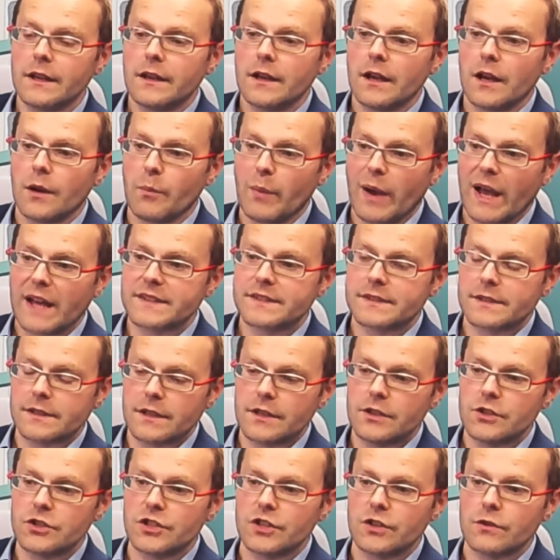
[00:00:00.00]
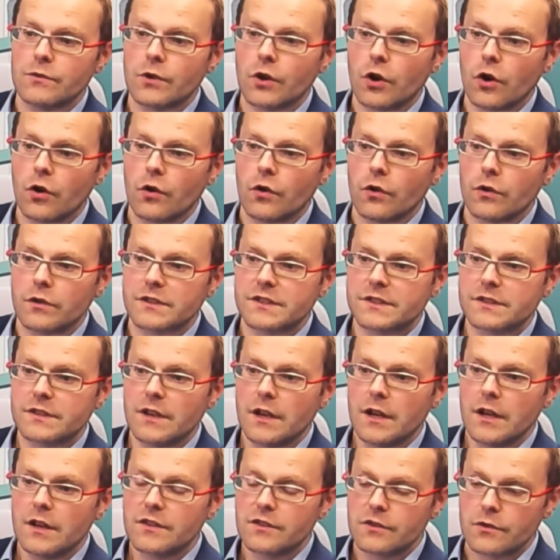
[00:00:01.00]
a patent in due
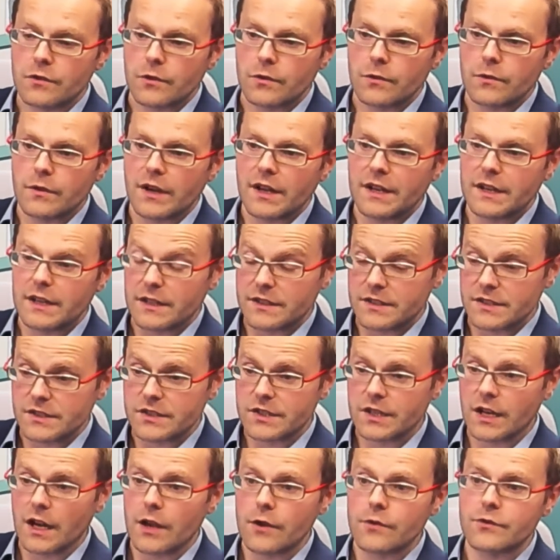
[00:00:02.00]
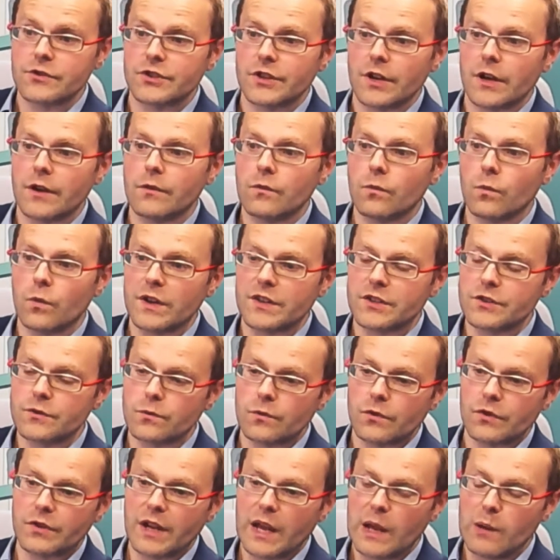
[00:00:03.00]
course through a disclosure which
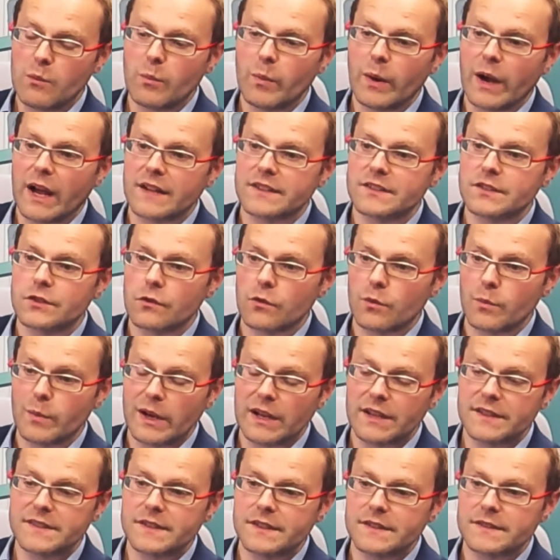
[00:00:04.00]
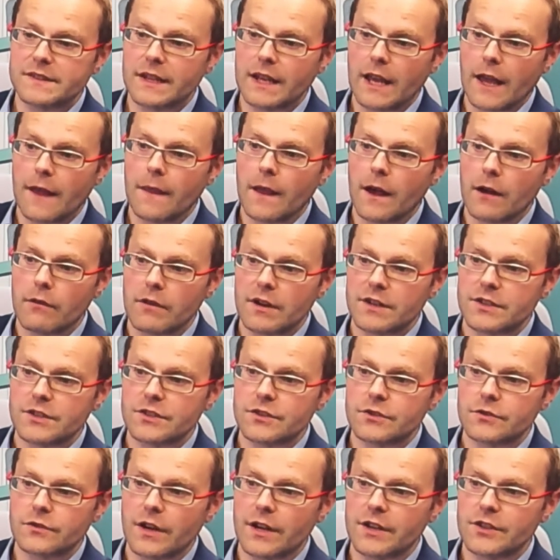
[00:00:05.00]
would impact your ability to get that
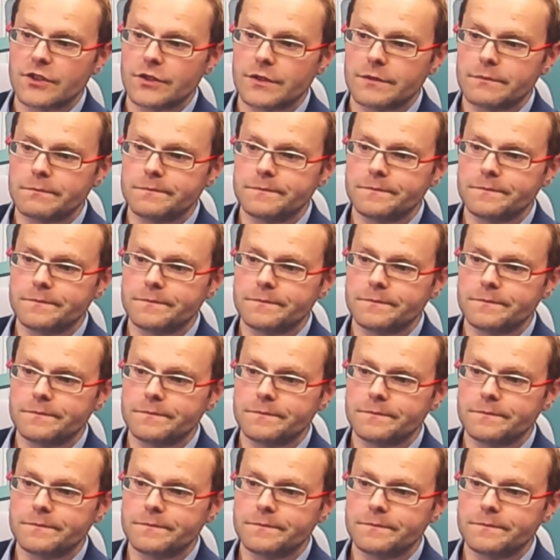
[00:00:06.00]
registration.